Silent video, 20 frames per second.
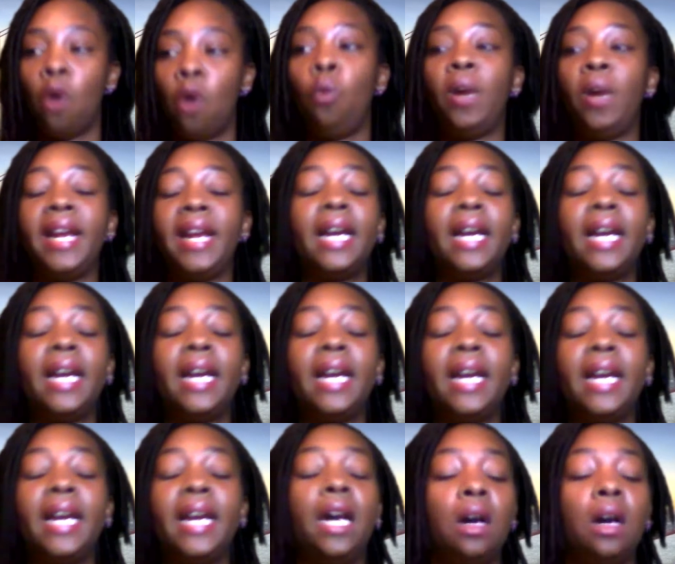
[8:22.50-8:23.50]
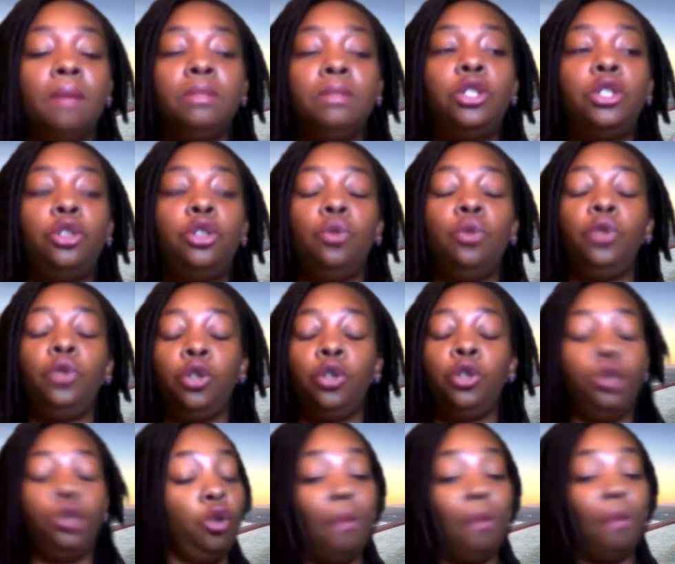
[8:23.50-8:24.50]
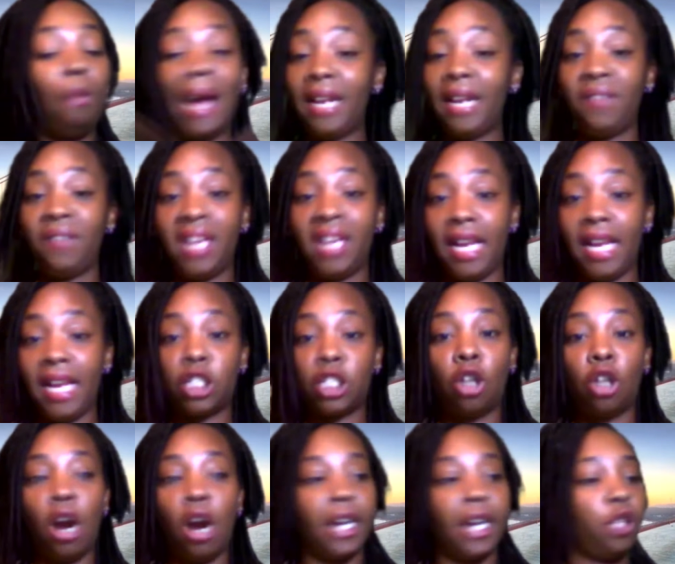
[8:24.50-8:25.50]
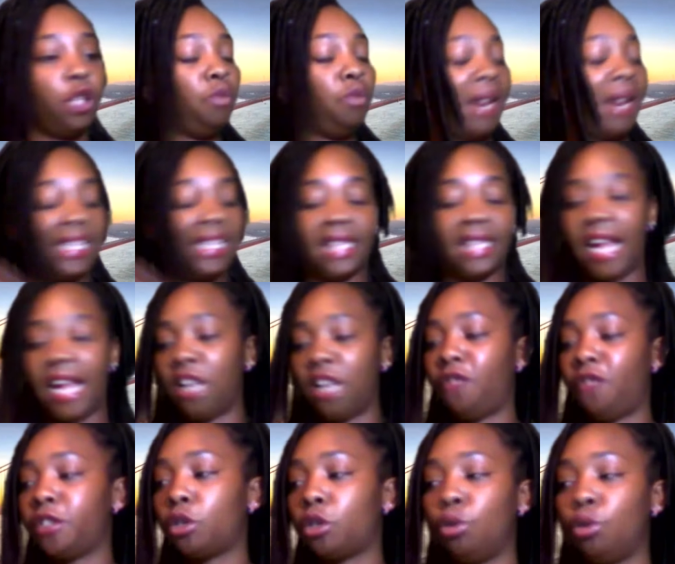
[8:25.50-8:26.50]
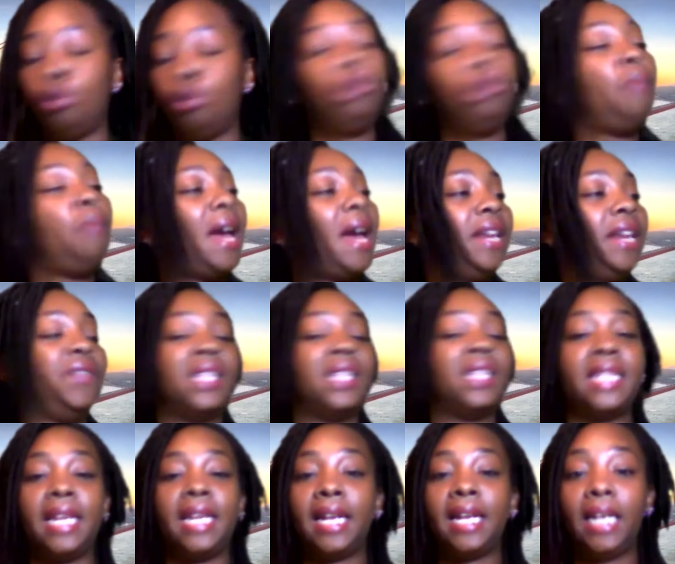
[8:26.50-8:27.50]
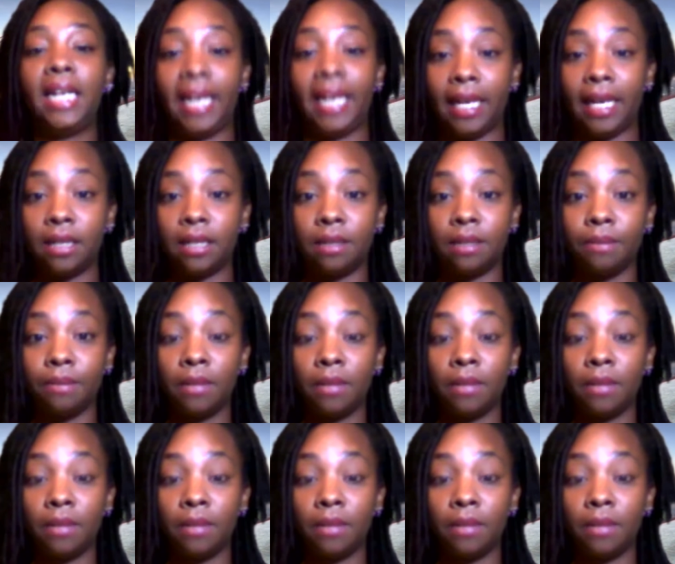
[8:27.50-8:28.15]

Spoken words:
When it comes to you, you might even get it started. You might sign up for school, you might even sit in class.